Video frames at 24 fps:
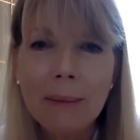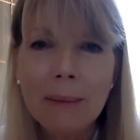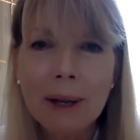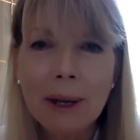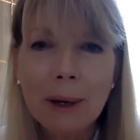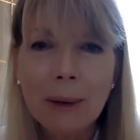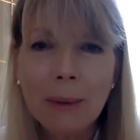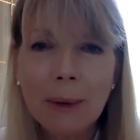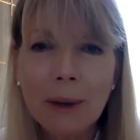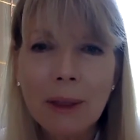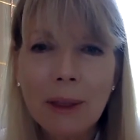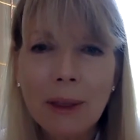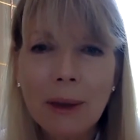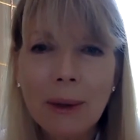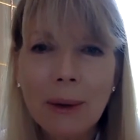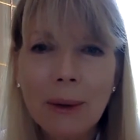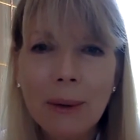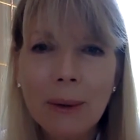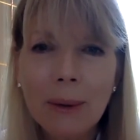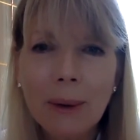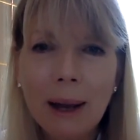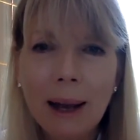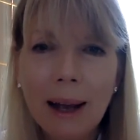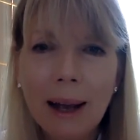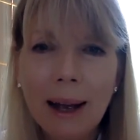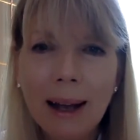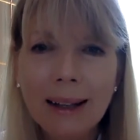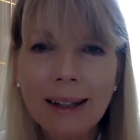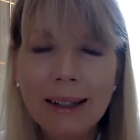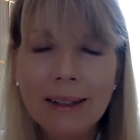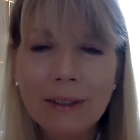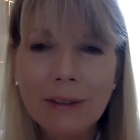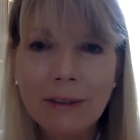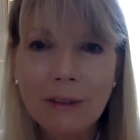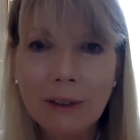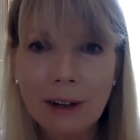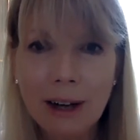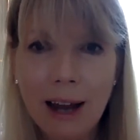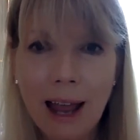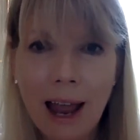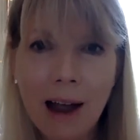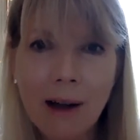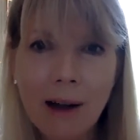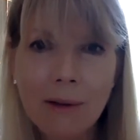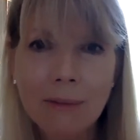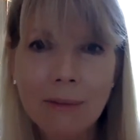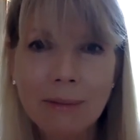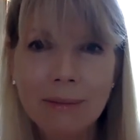here with you. And for
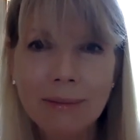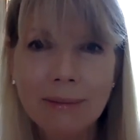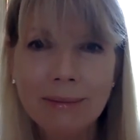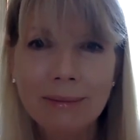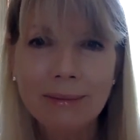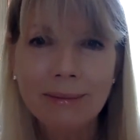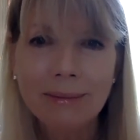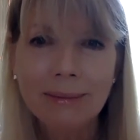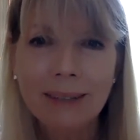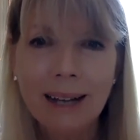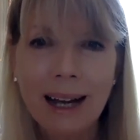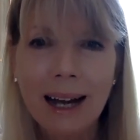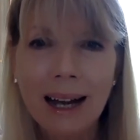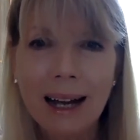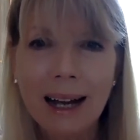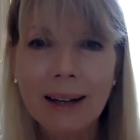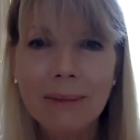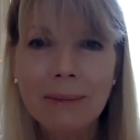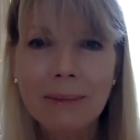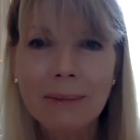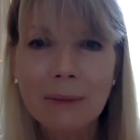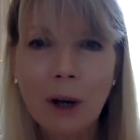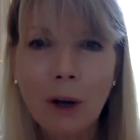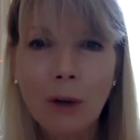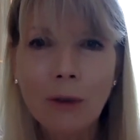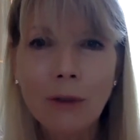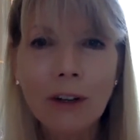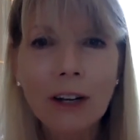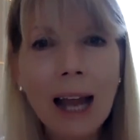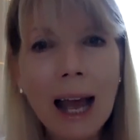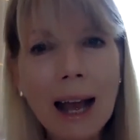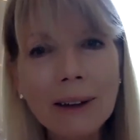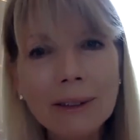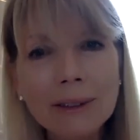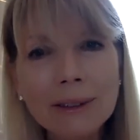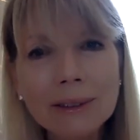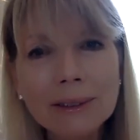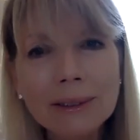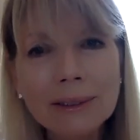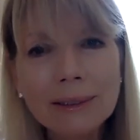now, over and out.